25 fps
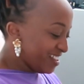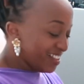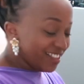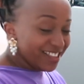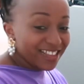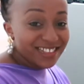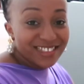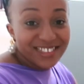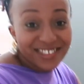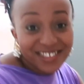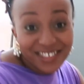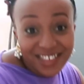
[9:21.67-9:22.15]

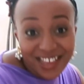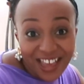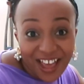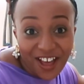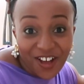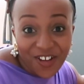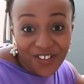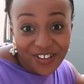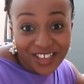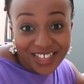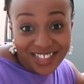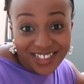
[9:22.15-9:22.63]
Let's see
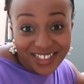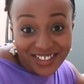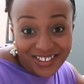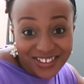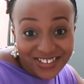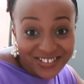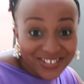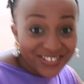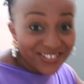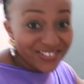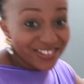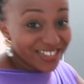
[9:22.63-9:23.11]
how it
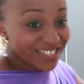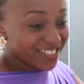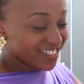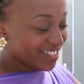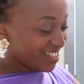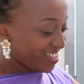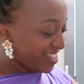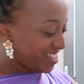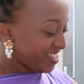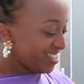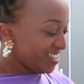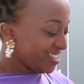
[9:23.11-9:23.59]
looks.
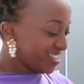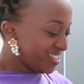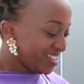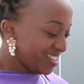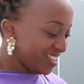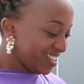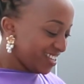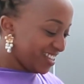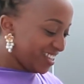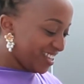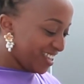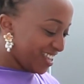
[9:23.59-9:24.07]

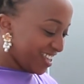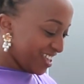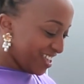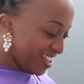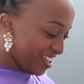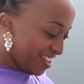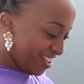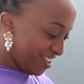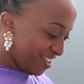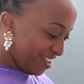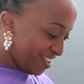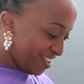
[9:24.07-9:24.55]
Yeah.